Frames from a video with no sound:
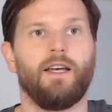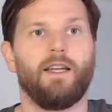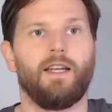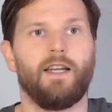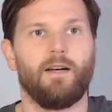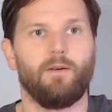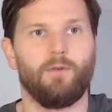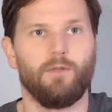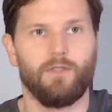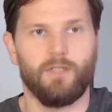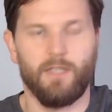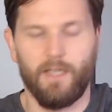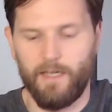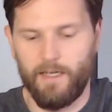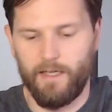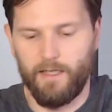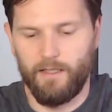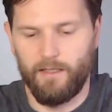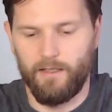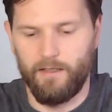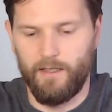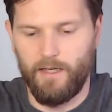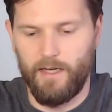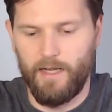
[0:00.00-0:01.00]
now we'll take
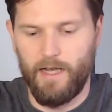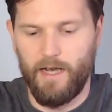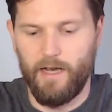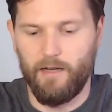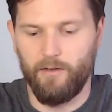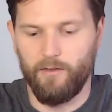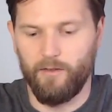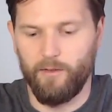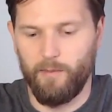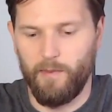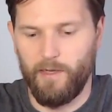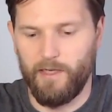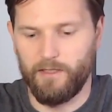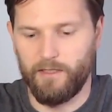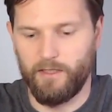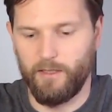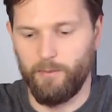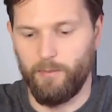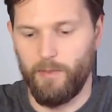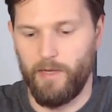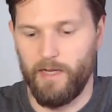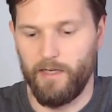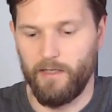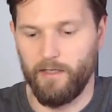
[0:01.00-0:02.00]
it out of the
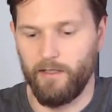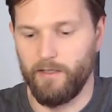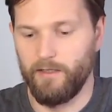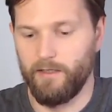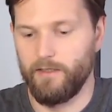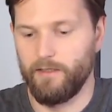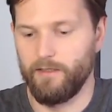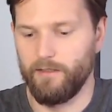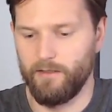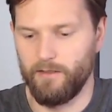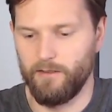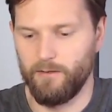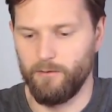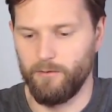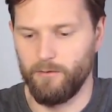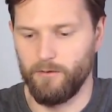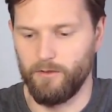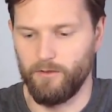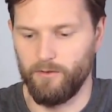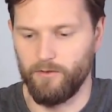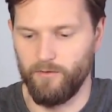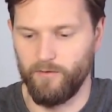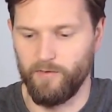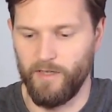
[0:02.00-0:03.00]
plastic pot. Oh,
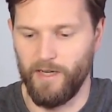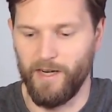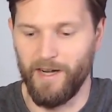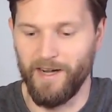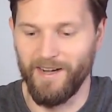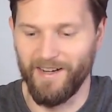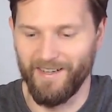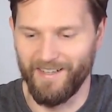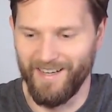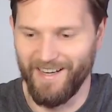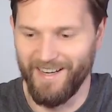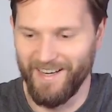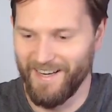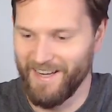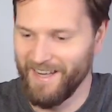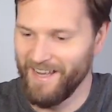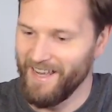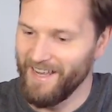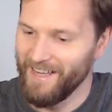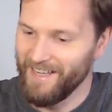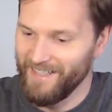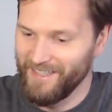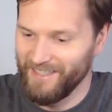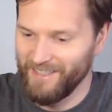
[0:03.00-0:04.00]
it's
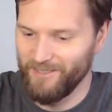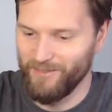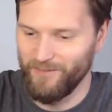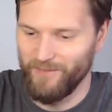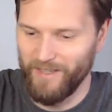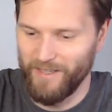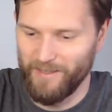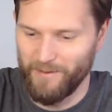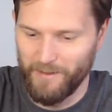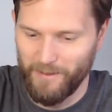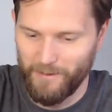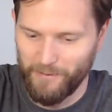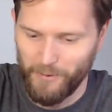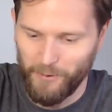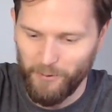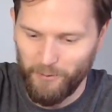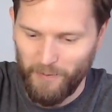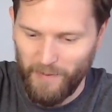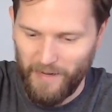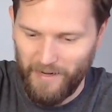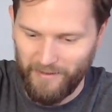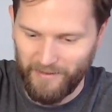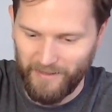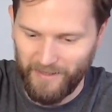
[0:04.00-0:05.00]
very root
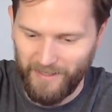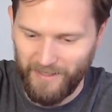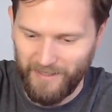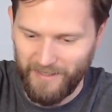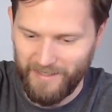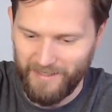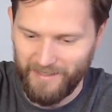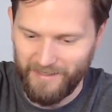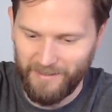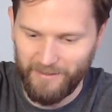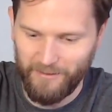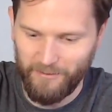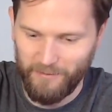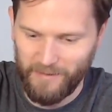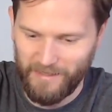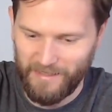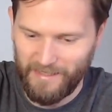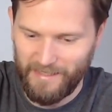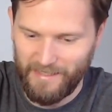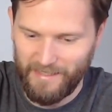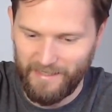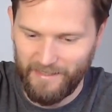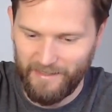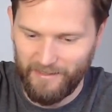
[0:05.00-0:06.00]
bound. Oh my
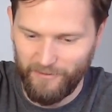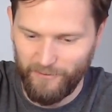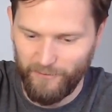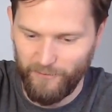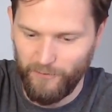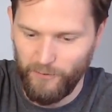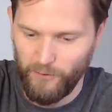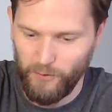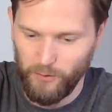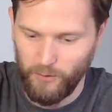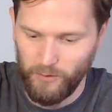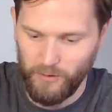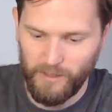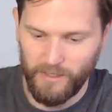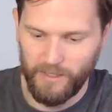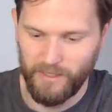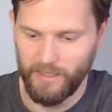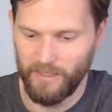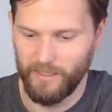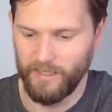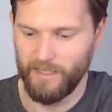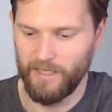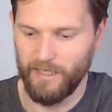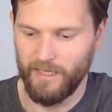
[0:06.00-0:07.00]
god, it's full.
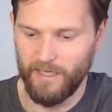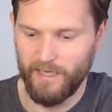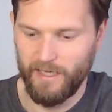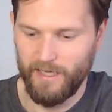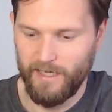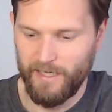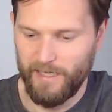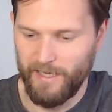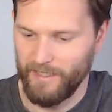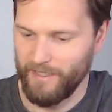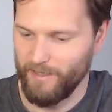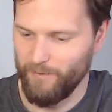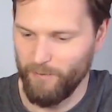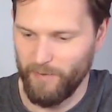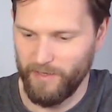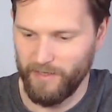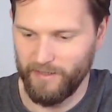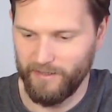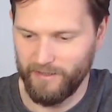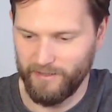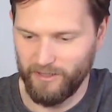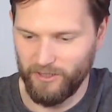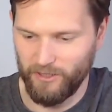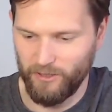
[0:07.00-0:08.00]
I can
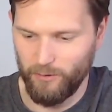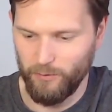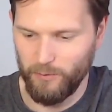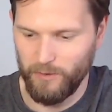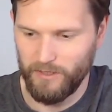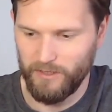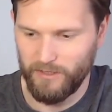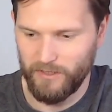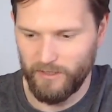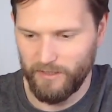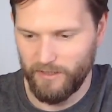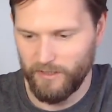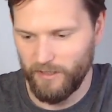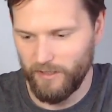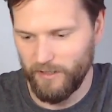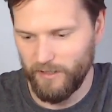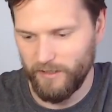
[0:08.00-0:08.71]
barely squeeze it.